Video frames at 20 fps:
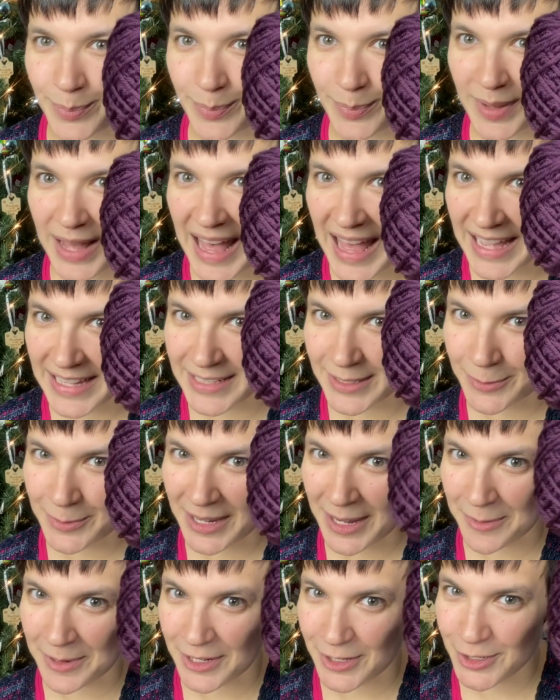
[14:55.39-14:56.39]
But
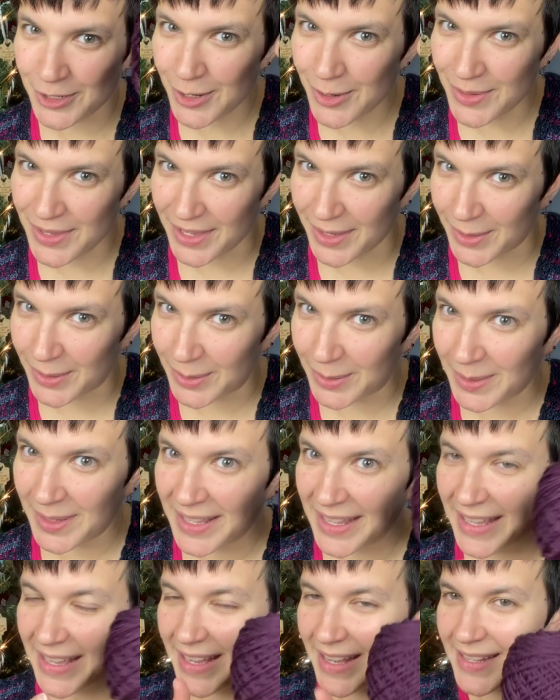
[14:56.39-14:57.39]
what I wanna show you
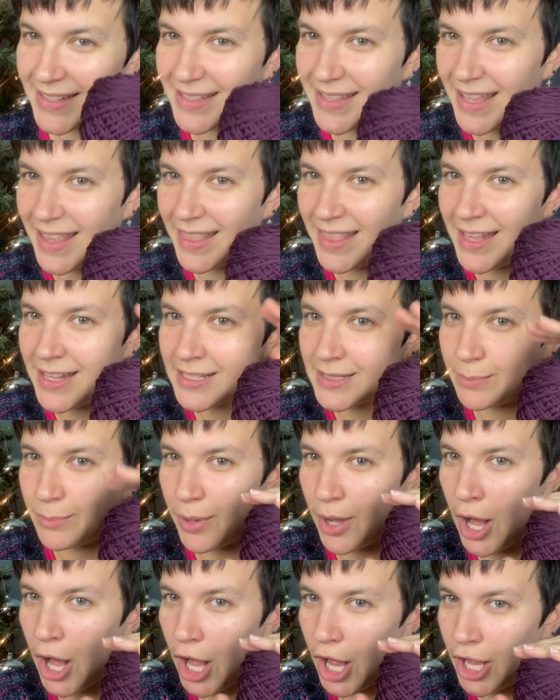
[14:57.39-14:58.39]
is that this
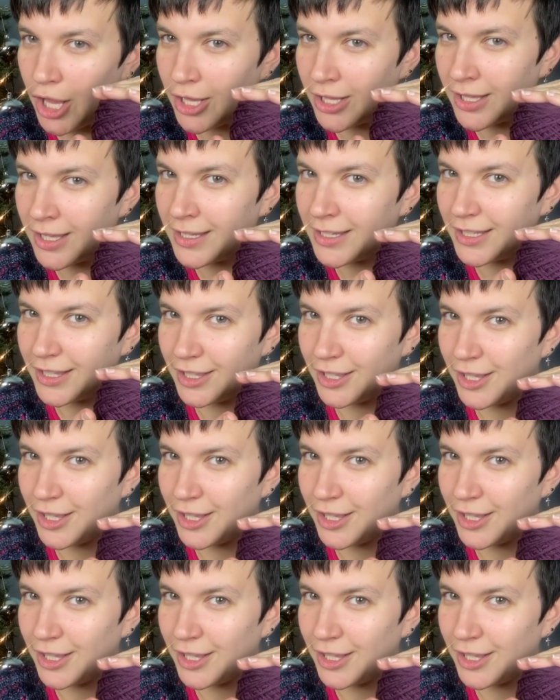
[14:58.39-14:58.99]
ball